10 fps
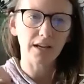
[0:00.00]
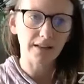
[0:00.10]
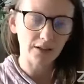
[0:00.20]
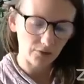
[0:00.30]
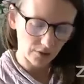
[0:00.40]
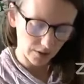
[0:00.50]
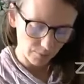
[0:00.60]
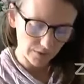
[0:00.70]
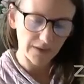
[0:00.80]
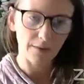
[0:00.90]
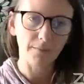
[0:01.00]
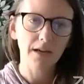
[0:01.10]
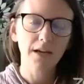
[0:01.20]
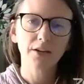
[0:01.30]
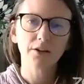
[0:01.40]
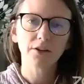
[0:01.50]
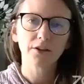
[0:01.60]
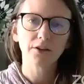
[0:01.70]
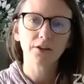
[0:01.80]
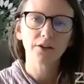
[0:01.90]
And then you can put them, your
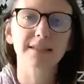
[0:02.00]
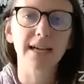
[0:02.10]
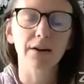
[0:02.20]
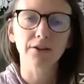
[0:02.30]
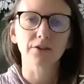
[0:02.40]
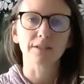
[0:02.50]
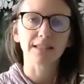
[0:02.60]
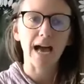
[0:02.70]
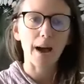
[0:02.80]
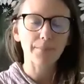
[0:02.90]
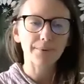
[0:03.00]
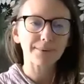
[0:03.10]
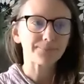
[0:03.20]
hands down in your lap,